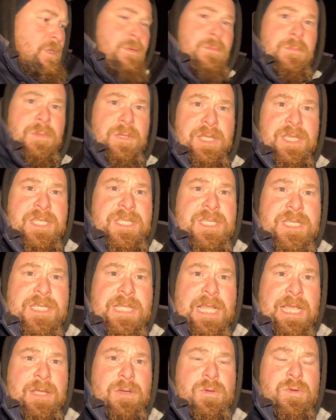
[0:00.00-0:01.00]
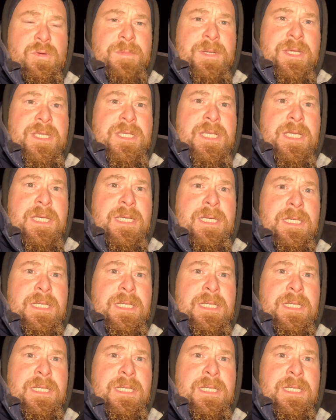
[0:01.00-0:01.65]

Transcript: But this is like a Luminous.